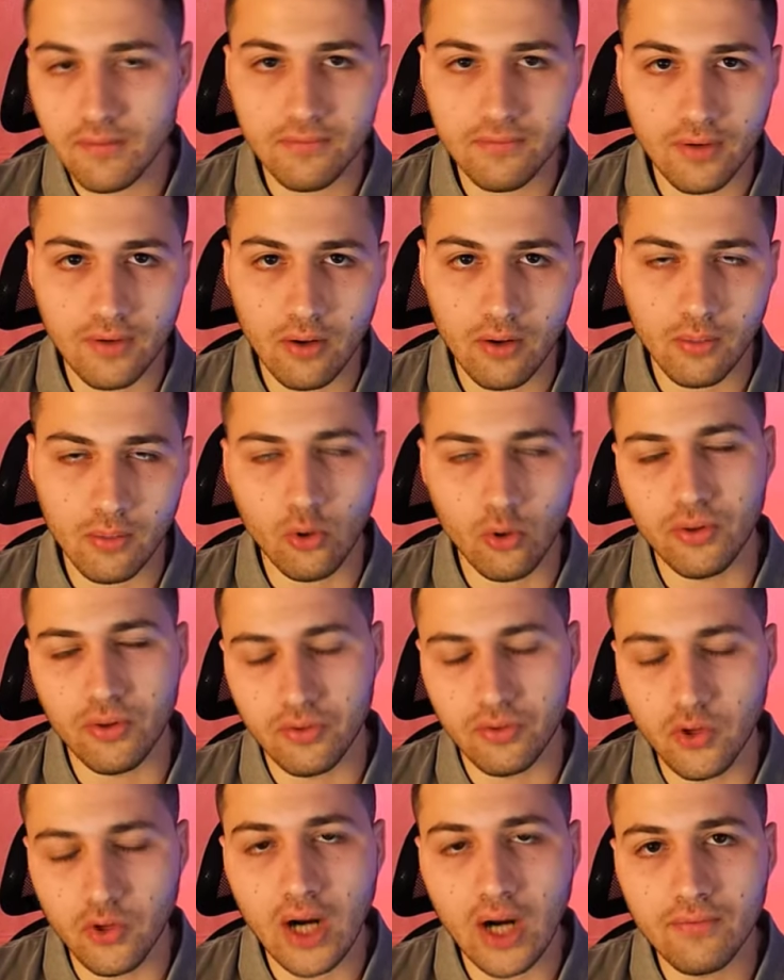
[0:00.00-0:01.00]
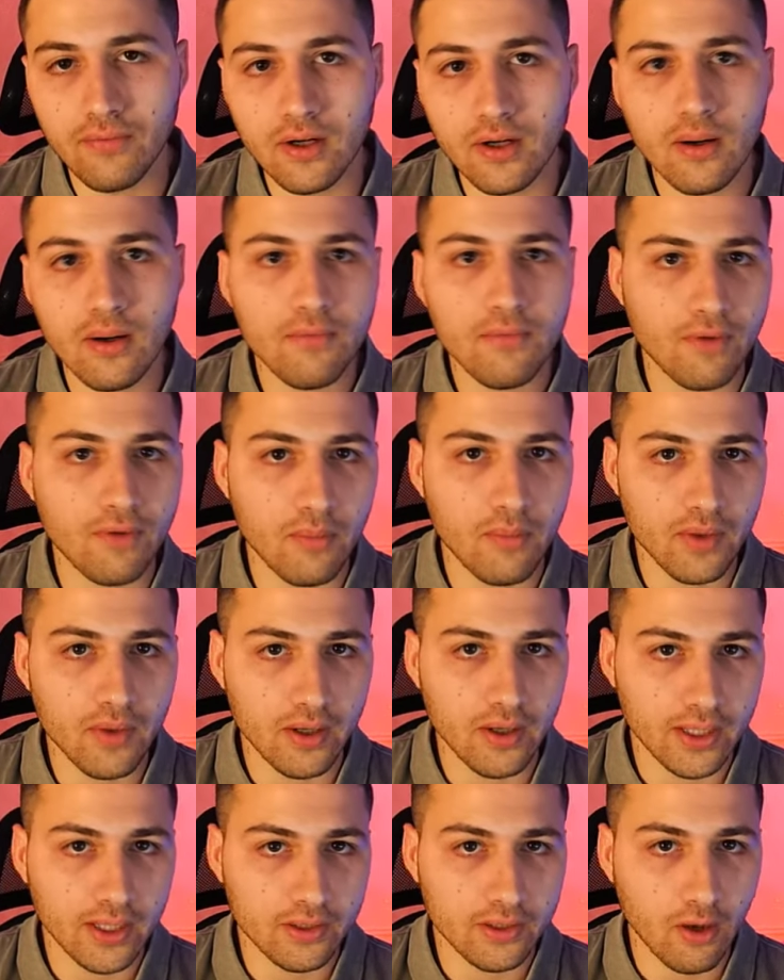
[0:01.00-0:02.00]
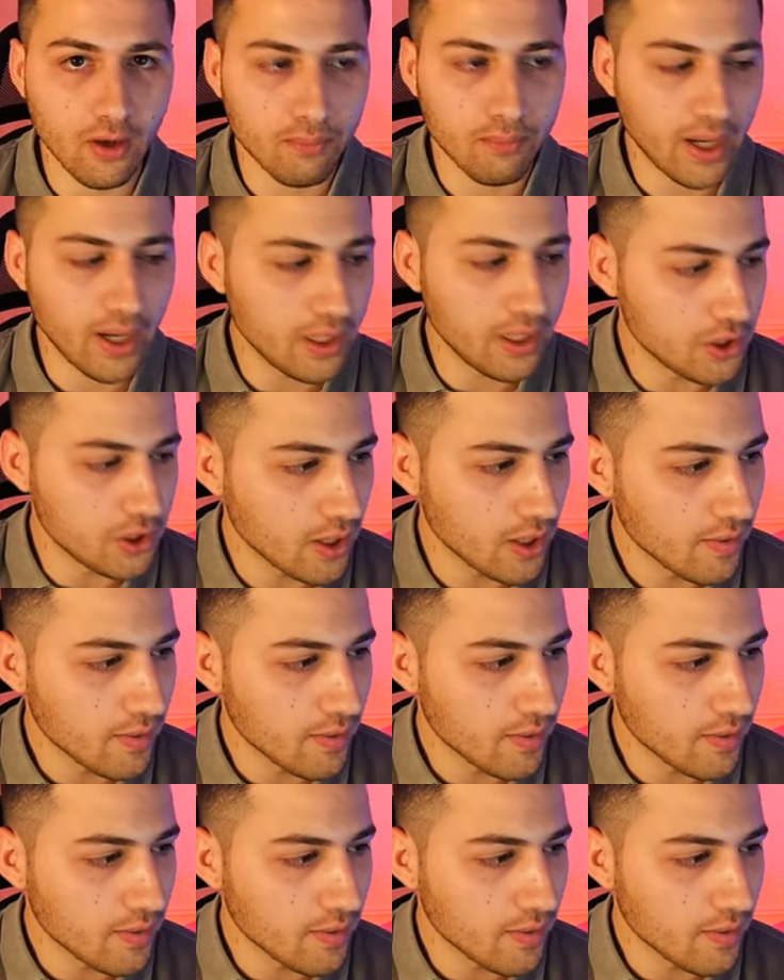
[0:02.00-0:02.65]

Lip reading: from or the driver from their GitHub page.